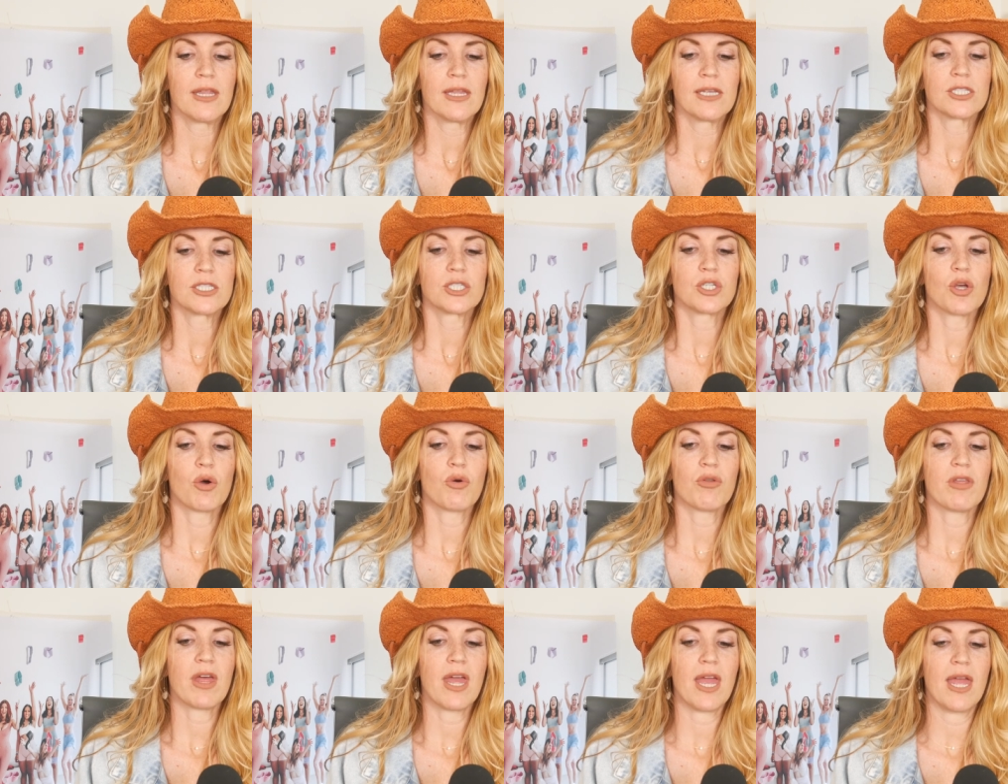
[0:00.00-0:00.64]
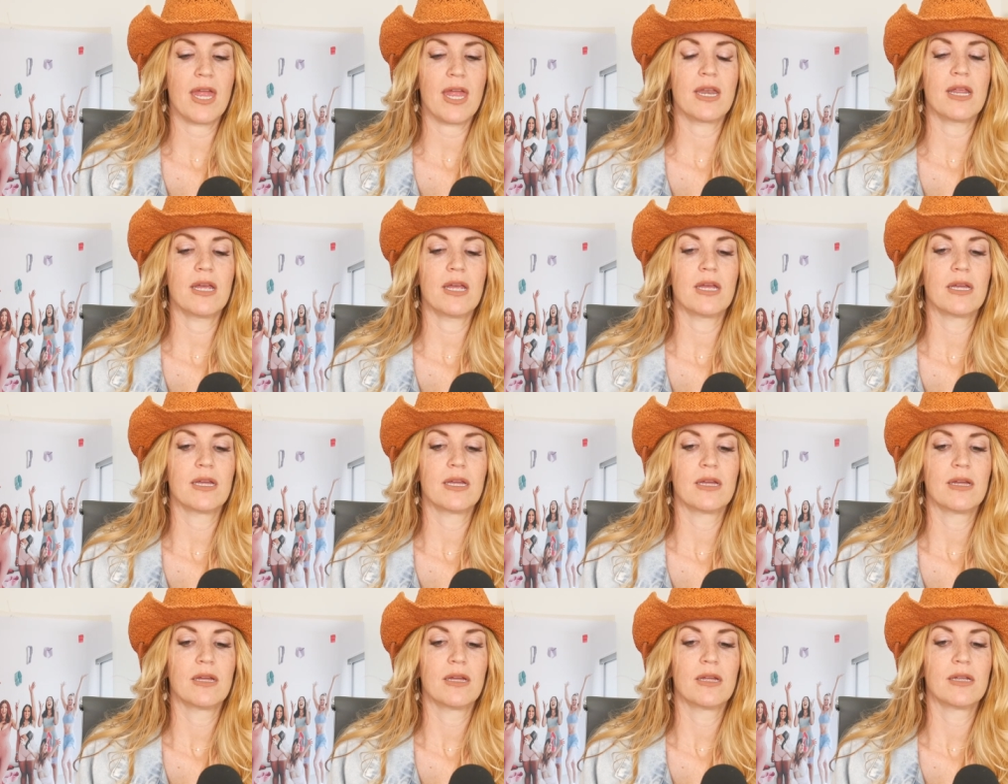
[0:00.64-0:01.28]
So
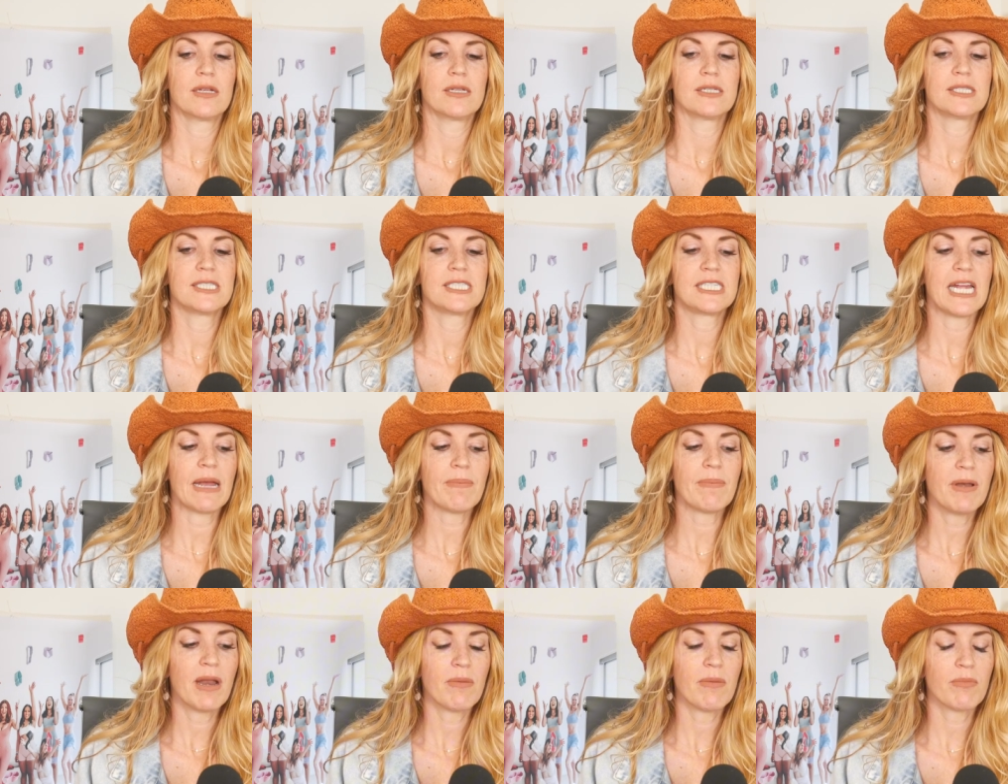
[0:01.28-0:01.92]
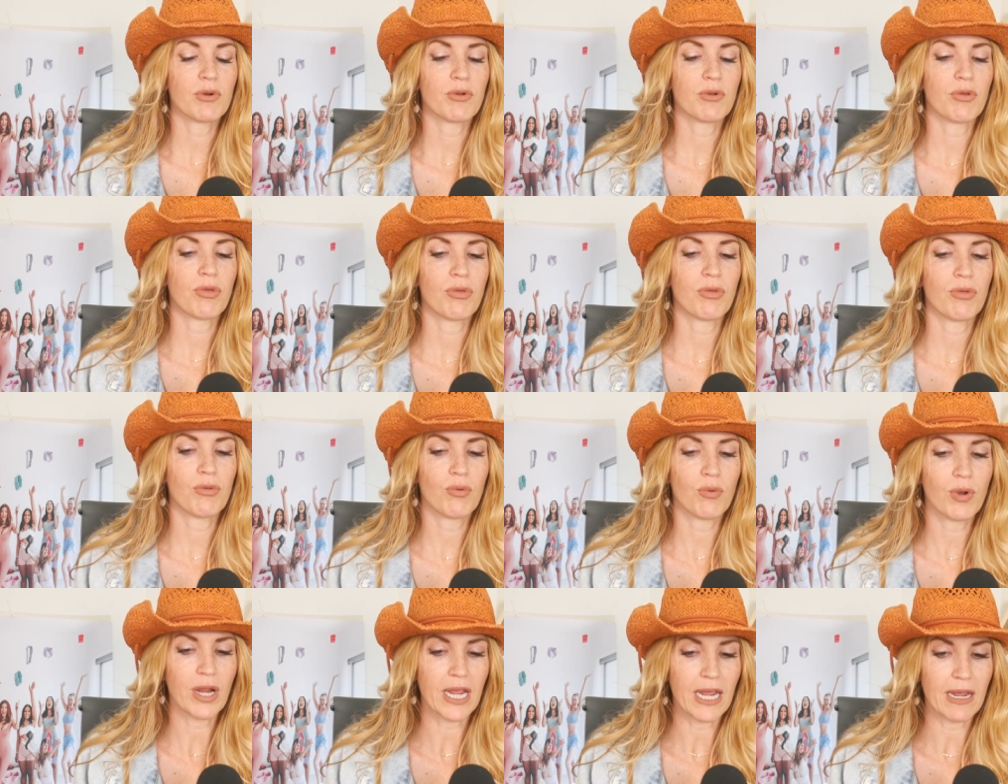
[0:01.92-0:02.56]
then, step number
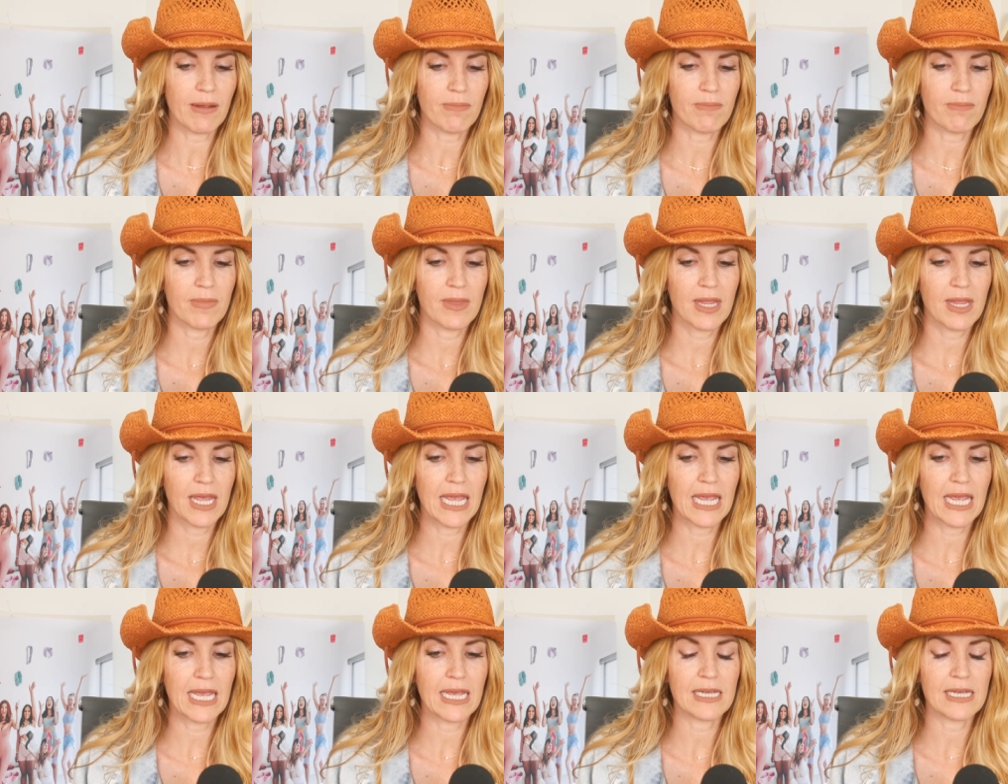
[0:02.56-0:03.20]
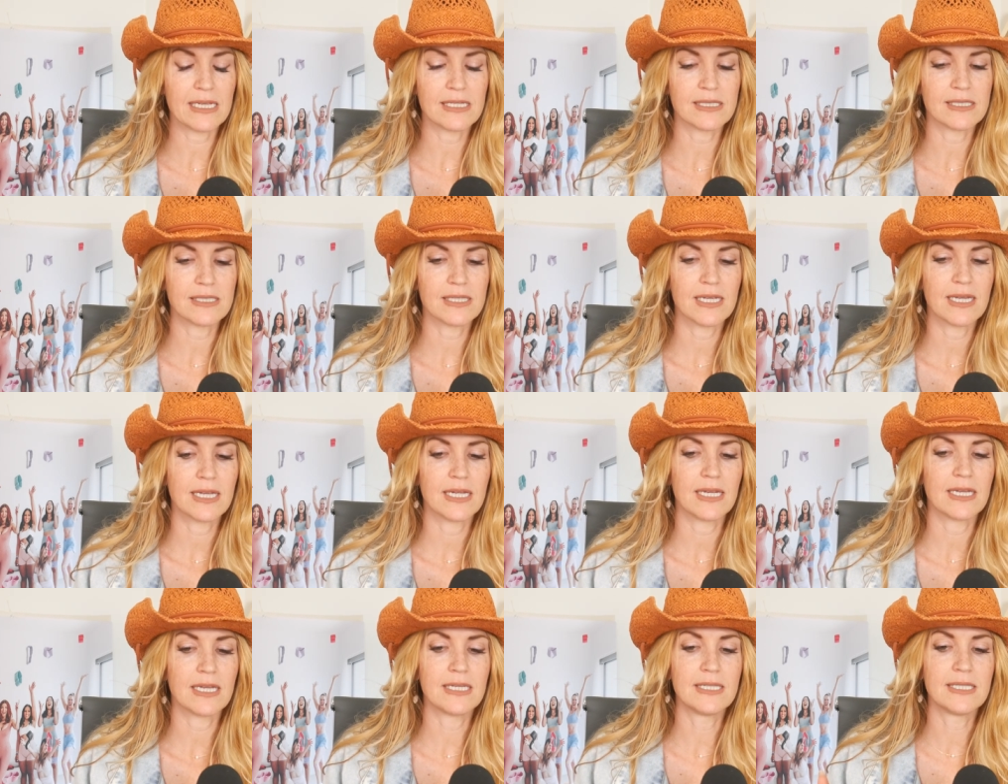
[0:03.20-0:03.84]
three is
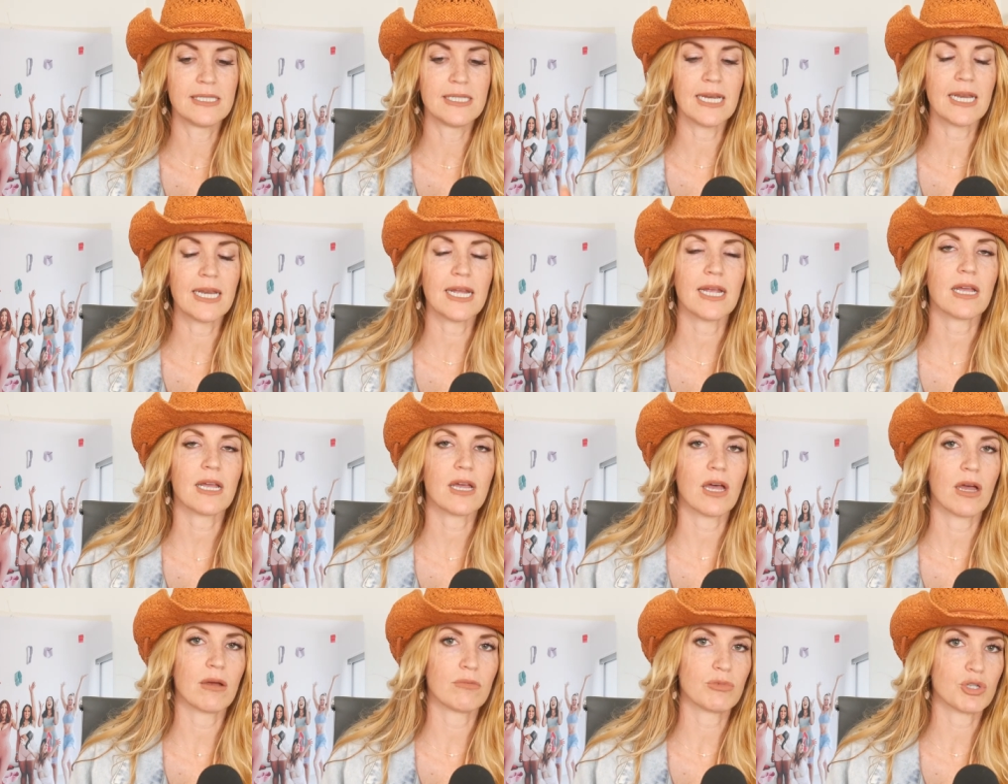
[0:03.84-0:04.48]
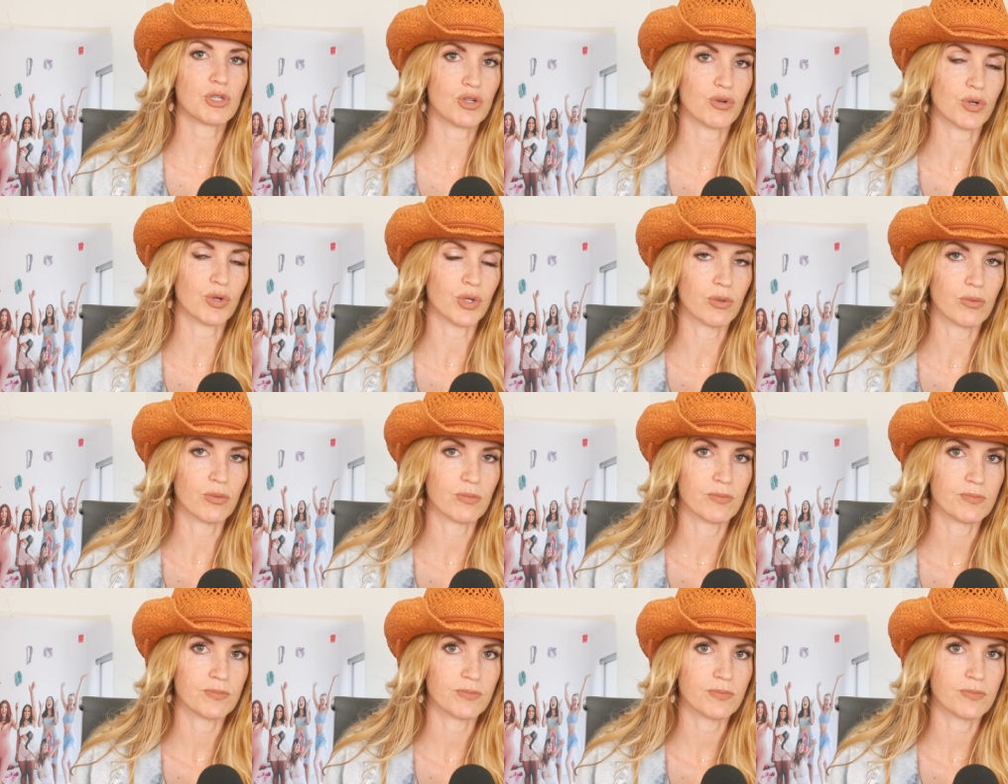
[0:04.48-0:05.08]
did it come true?